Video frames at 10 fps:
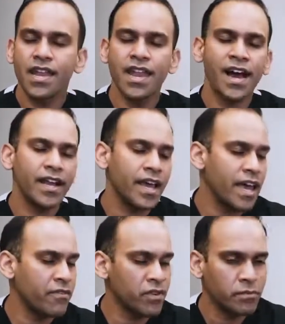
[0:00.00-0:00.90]
Not
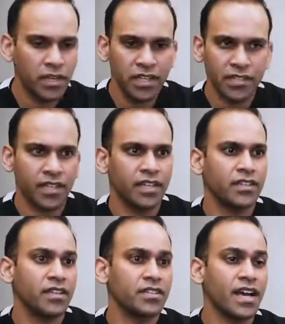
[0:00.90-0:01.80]
everybody is like
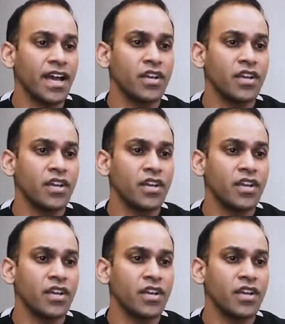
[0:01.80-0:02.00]
this. No.